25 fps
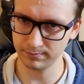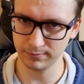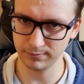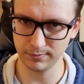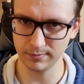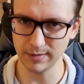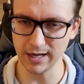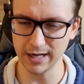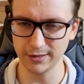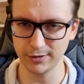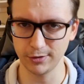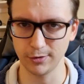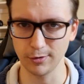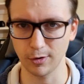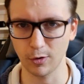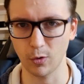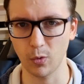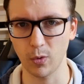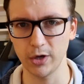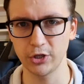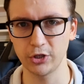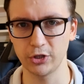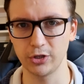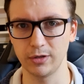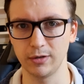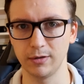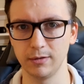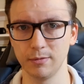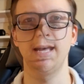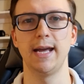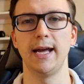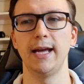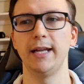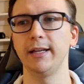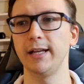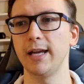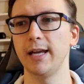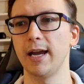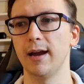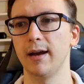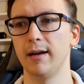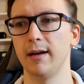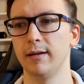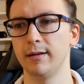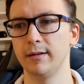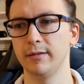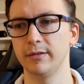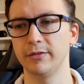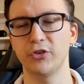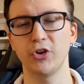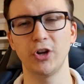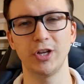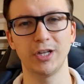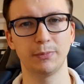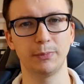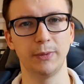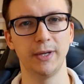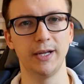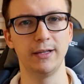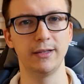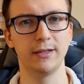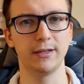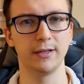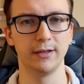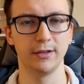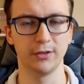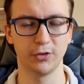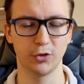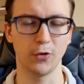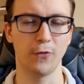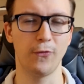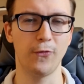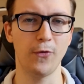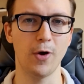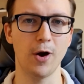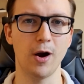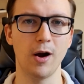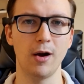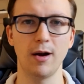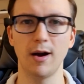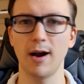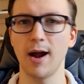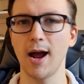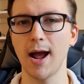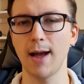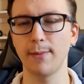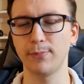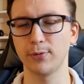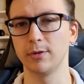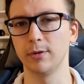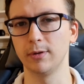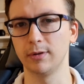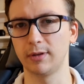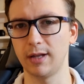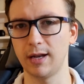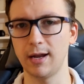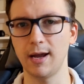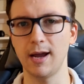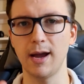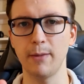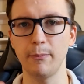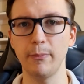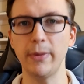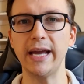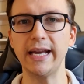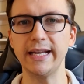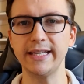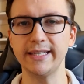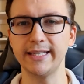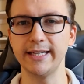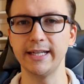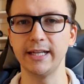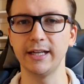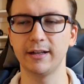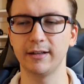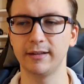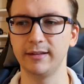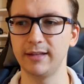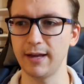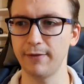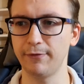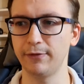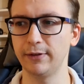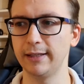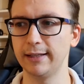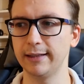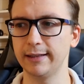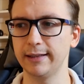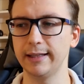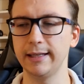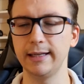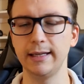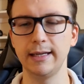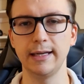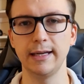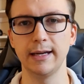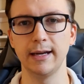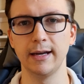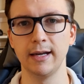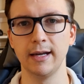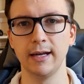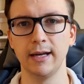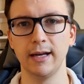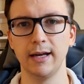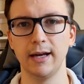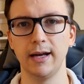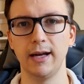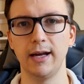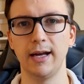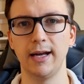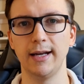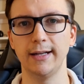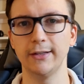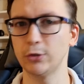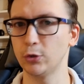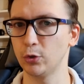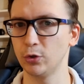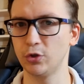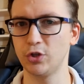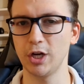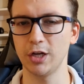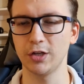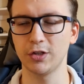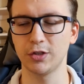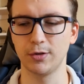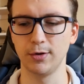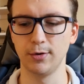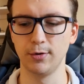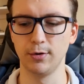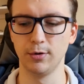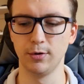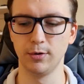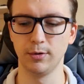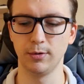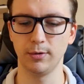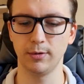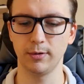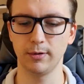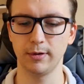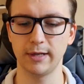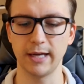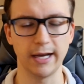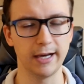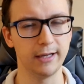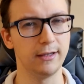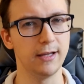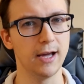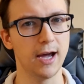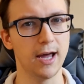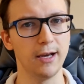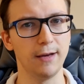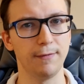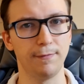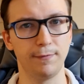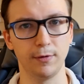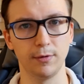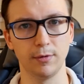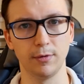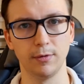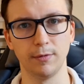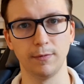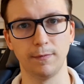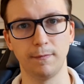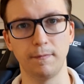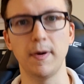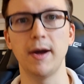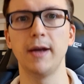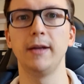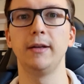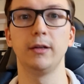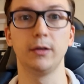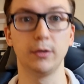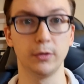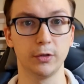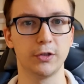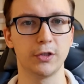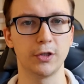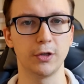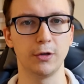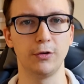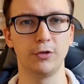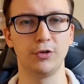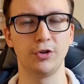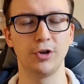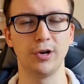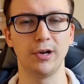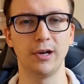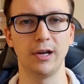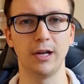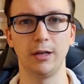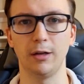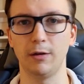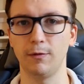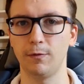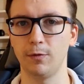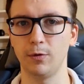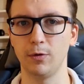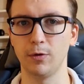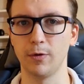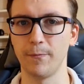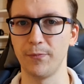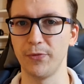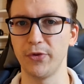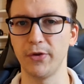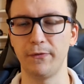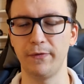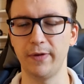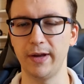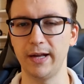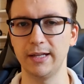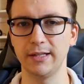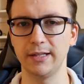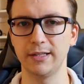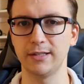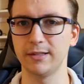that's your question. And yeah, transplant so far absolutely amazing. Definitely suggest to get it done if you find a good surgeon, and if you're on the fence,